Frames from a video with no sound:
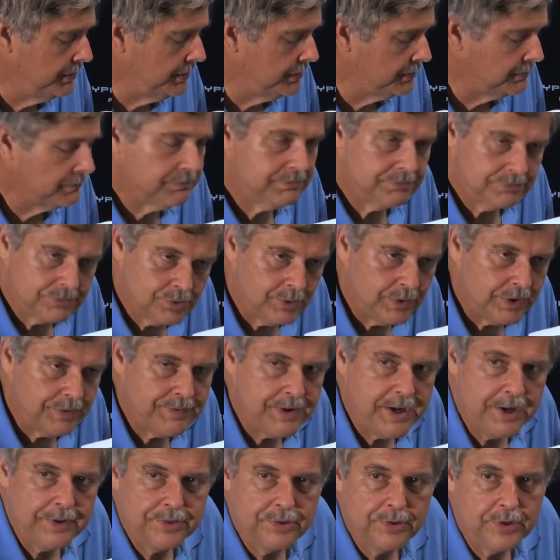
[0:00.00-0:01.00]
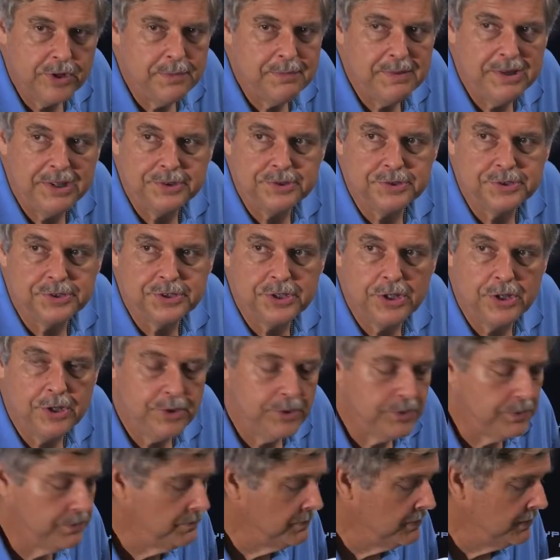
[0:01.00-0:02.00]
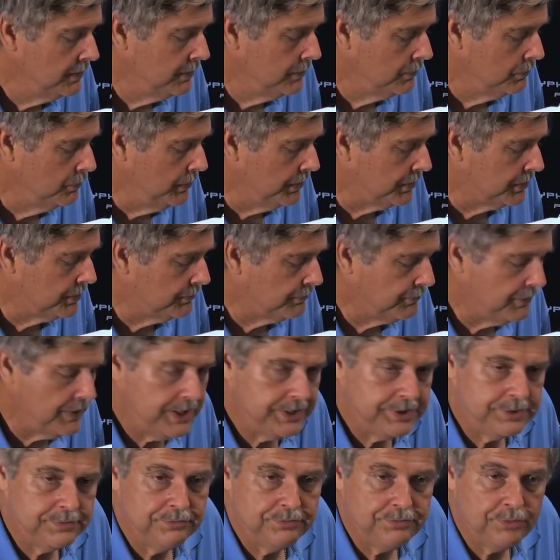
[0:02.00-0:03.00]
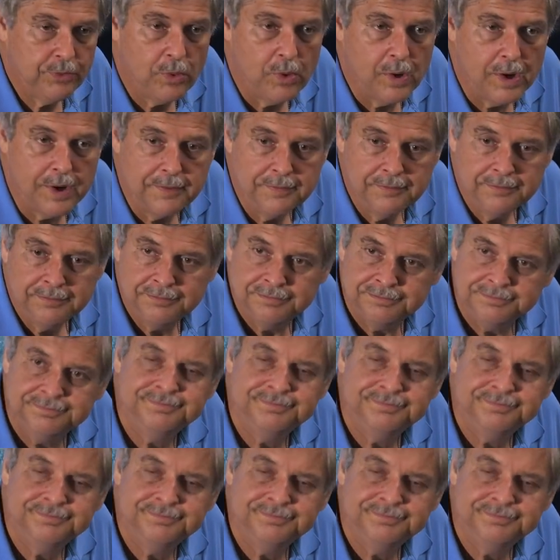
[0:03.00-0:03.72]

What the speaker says: You can get 25, 30 minutes or so with the Phantom 4.